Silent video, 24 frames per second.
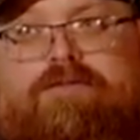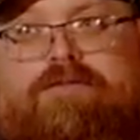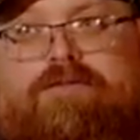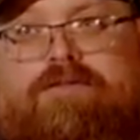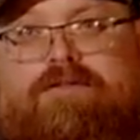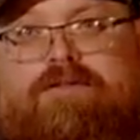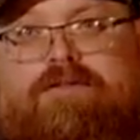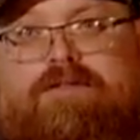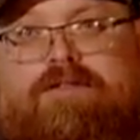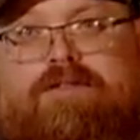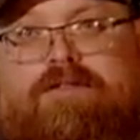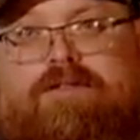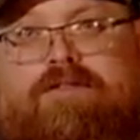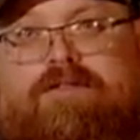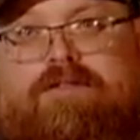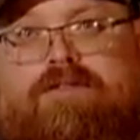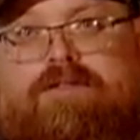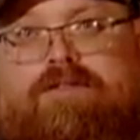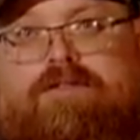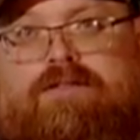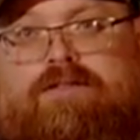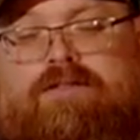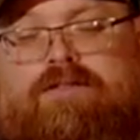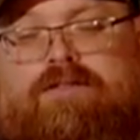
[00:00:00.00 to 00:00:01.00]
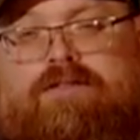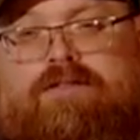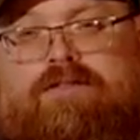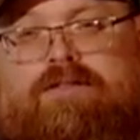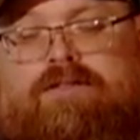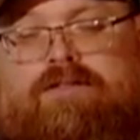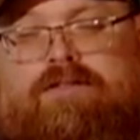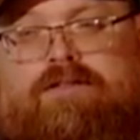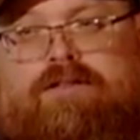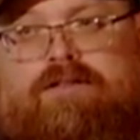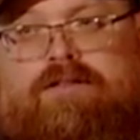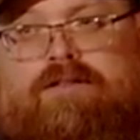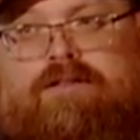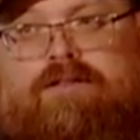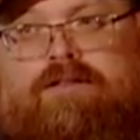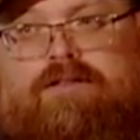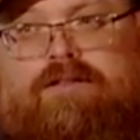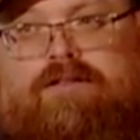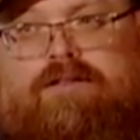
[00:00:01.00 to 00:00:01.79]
No one is speaking in this clip.